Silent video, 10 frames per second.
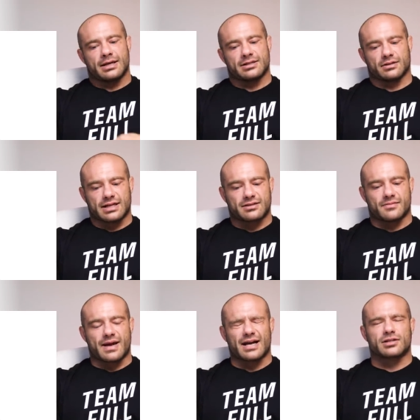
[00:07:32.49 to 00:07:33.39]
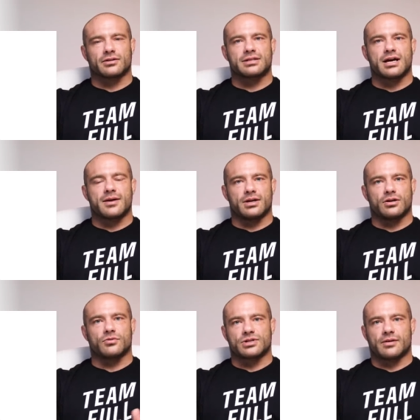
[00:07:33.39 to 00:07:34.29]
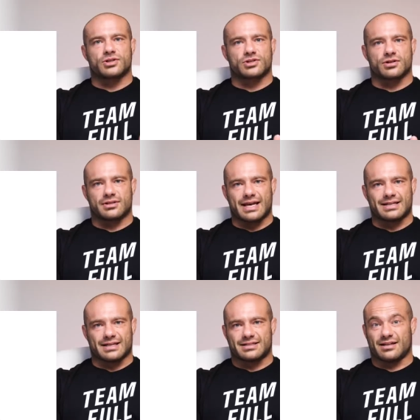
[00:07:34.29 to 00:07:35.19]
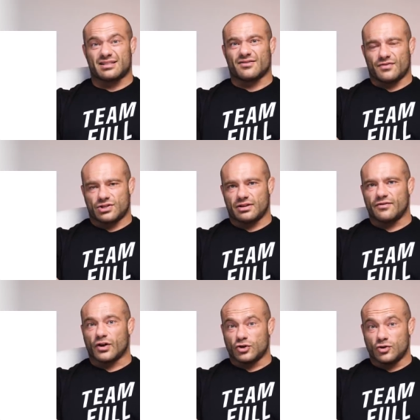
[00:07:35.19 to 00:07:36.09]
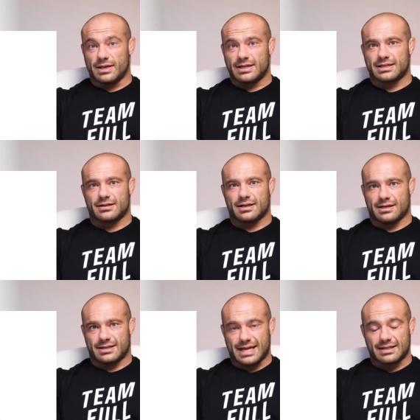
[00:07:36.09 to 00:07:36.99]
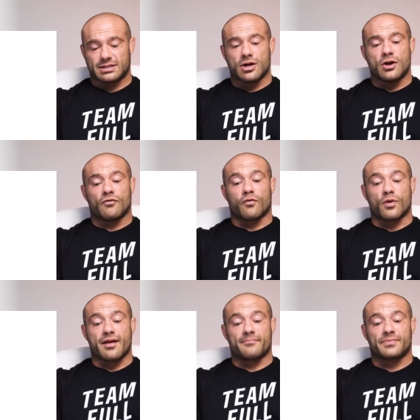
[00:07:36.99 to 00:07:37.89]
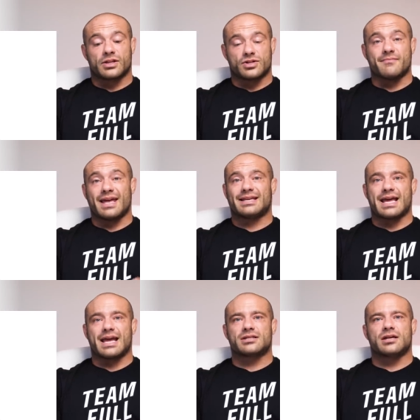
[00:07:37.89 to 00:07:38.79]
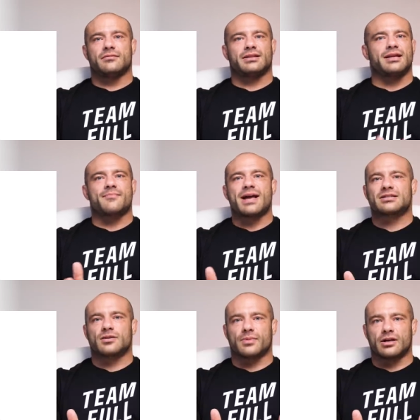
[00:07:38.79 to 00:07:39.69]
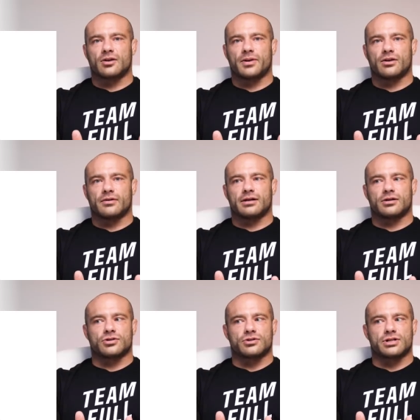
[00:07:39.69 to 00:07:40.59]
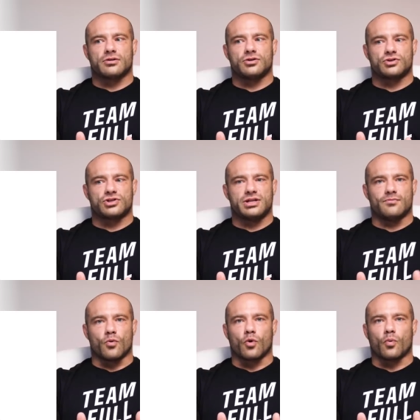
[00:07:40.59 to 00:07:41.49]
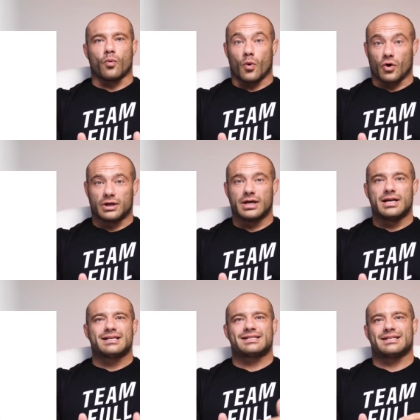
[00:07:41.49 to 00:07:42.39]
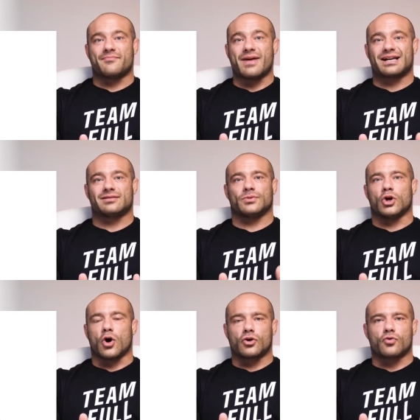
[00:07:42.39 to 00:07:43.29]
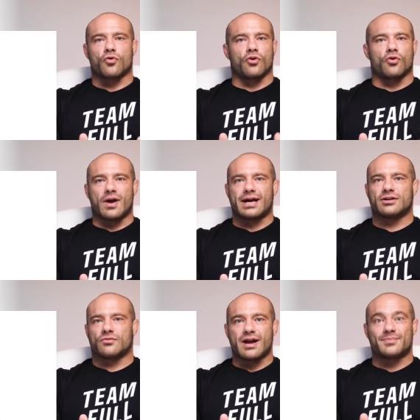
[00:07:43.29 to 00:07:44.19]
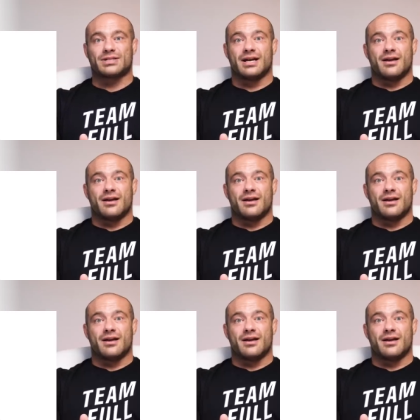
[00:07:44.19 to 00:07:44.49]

is they'll test their max all the time and it goes up just because that testing is sufficiently voluminous and, and, intense for them to make gains. Then they get past their beginner period and it turns out you just need more work, sub-maximal hardcore grinder reps